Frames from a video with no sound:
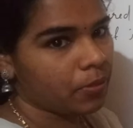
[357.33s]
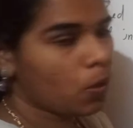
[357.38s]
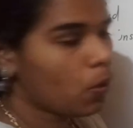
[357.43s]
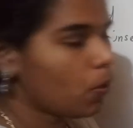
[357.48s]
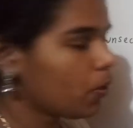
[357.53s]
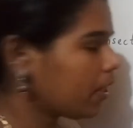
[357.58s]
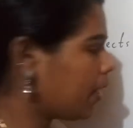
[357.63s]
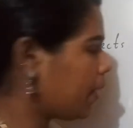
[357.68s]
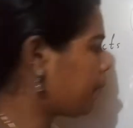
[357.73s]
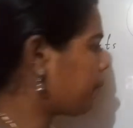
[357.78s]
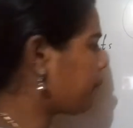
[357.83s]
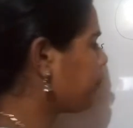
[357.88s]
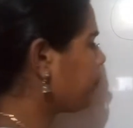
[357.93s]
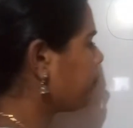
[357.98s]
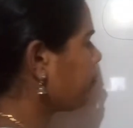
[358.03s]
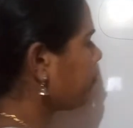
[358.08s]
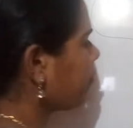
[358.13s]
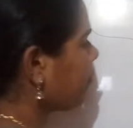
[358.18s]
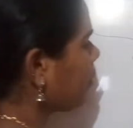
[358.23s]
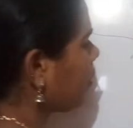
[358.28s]
Okay,
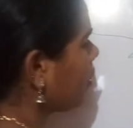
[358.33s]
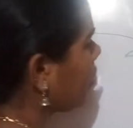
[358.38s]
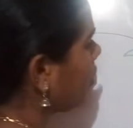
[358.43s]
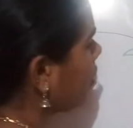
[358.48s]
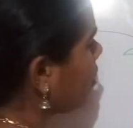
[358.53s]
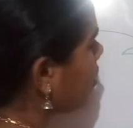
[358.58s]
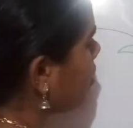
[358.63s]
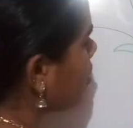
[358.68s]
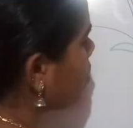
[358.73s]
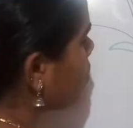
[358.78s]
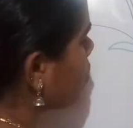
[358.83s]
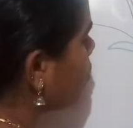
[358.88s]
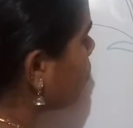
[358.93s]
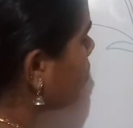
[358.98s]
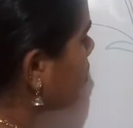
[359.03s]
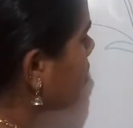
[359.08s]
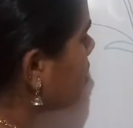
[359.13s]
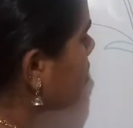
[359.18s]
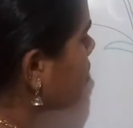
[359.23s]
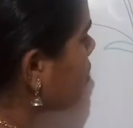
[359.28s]

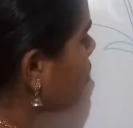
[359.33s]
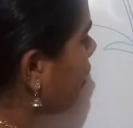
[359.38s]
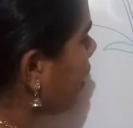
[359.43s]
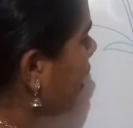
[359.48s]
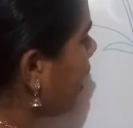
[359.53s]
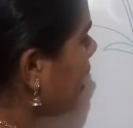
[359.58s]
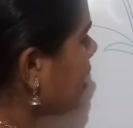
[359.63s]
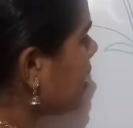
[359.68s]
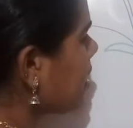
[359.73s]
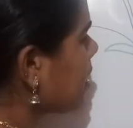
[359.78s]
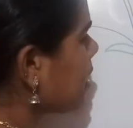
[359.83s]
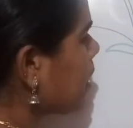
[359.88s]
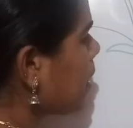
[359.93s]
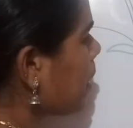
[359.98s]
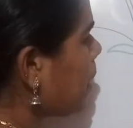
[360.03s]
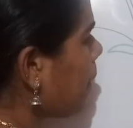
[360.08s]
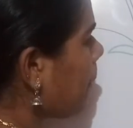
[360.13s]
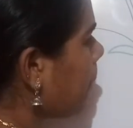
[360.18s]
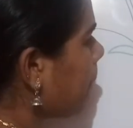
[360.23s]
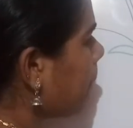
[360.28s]
so this is known as
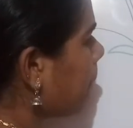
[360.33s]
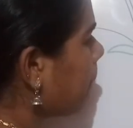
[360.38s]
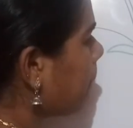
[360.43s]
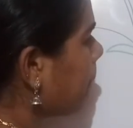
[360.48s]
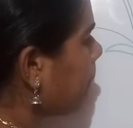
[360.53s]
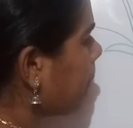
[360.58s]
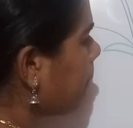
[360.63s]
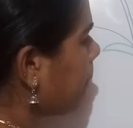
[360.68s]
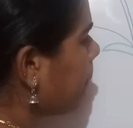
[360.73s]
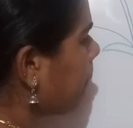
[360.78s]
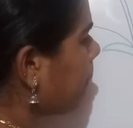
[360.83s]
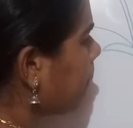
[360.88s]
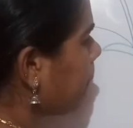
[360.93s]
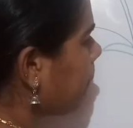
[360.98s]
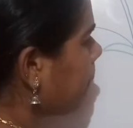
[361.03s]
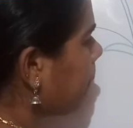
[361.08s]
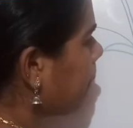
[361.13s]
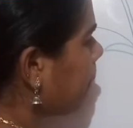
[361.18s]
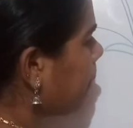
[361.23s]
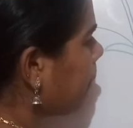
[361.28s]

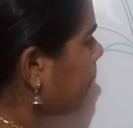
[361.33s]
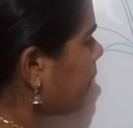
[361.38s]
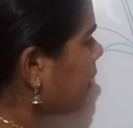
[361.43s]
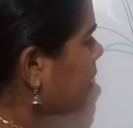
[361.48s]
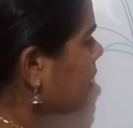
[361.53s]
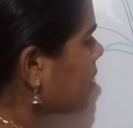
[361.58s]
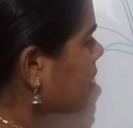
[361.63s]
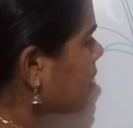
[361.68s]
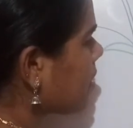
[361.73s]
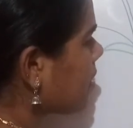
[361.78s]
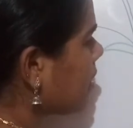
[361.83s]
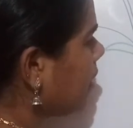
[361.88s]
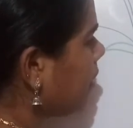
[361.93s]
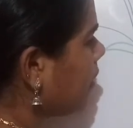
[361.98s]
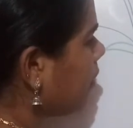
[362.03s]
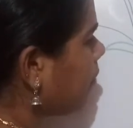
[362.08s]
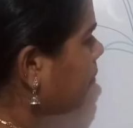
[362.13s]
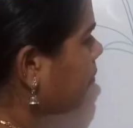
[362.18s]
pistil.